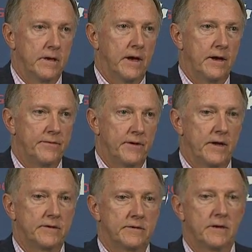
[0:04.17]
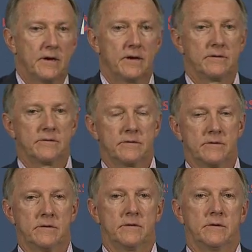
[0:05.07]
Yeah, I thought,
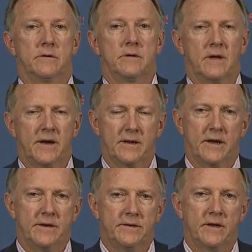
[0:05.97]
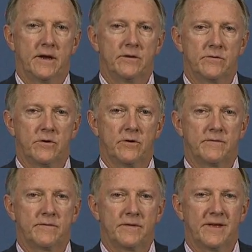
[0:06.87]
I don't know
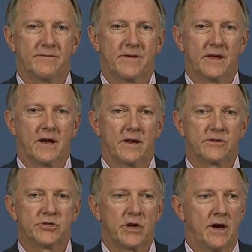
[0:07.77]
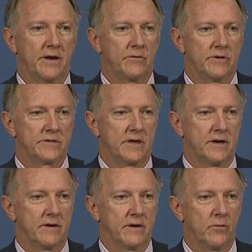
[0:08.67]
if they got a shot. It was
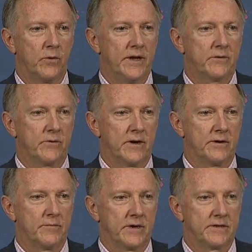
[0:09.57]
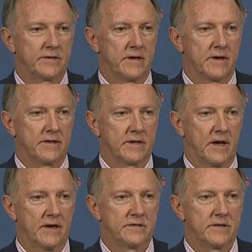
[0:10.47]
a weak one, but the
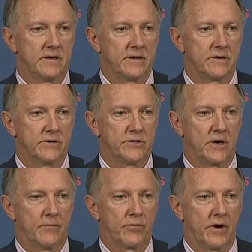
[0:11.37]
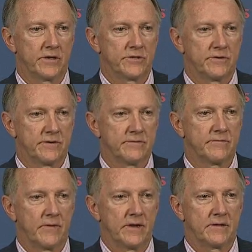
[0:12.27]
guys did a good job pressuring
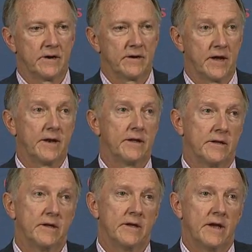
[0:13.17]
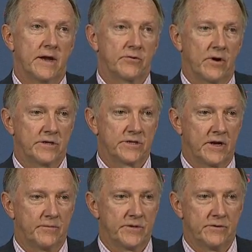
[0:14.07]
right there. And at crunch
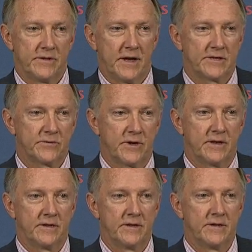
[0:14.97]
time, too, and that's when